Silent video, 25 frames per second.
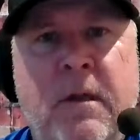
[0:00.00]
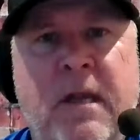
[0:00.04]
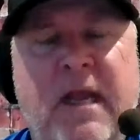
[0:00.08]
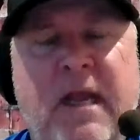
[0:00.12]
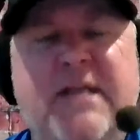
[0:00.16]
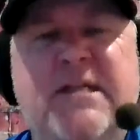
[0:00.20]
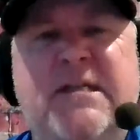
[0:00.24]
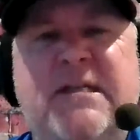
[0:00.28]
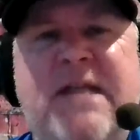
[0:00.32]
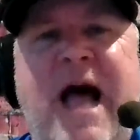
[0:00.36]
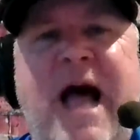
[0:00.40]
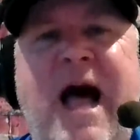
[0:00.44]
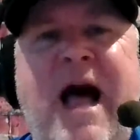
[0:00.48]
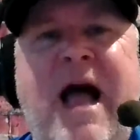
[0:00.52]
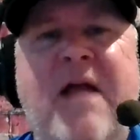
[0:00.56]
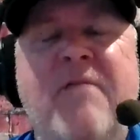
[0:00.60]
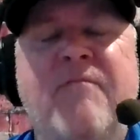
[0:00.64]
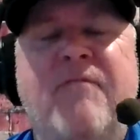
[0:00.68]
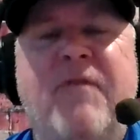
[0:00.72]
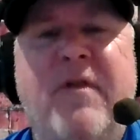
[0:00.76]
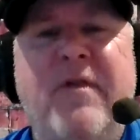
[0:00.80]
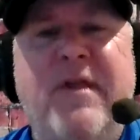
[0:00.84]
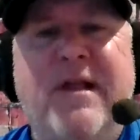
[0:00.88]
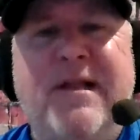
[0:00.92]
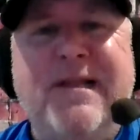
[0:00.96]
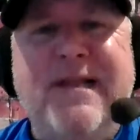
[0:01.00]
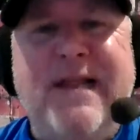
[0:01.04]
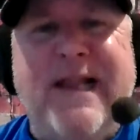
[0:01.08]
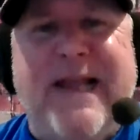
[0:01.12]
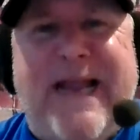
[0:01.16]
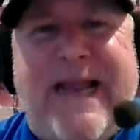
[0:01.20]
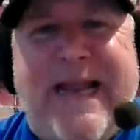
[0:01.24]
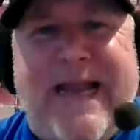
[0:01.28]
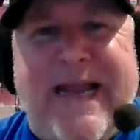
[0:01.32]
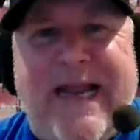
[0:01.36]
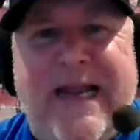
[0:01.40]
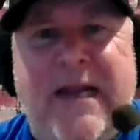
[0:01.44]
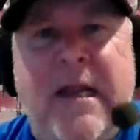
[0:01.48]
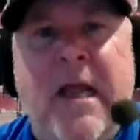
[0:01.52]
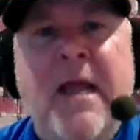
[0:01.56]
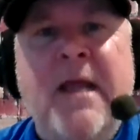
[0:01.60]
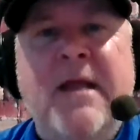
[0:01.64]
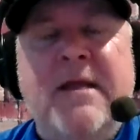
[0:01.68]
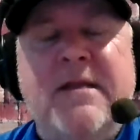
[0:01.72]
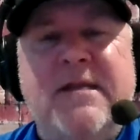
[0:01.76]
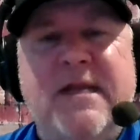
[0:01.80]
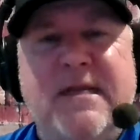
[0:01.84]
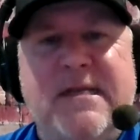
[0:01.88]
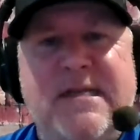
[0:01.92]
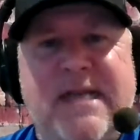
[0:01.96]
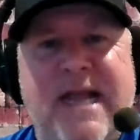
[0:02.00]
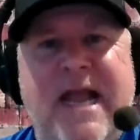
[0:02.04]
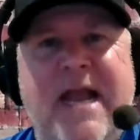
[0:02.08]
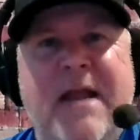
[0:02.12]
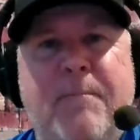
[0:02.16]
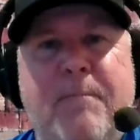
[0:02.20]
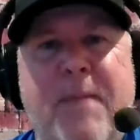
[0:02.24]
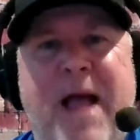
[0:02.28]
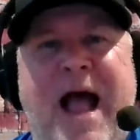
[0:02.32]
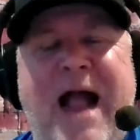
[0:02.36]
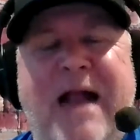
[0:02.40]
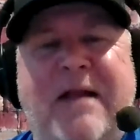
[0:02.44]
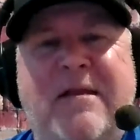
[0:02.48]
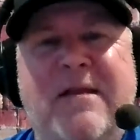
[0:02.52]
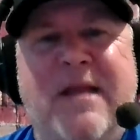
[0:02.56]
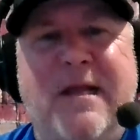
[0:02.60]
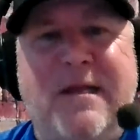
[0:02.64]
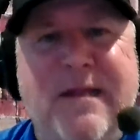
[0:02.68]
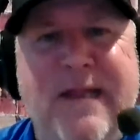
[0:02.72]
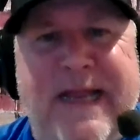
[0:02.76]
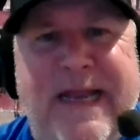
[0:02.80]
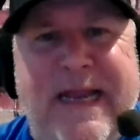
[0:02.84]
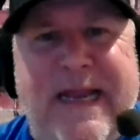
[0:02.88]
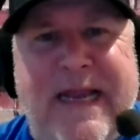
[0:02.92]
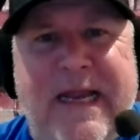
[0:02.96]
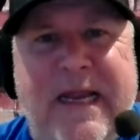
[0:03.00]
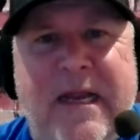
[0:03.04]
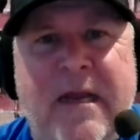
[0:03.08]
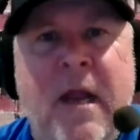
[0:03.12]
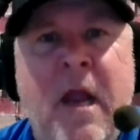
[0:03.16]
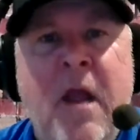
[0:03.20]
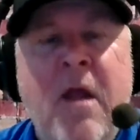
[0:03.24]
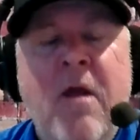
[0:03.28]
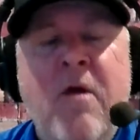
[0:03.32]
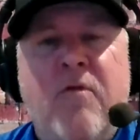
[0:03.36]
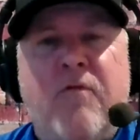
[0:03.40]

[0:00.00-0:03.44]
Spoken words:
It's time for the league to take back the league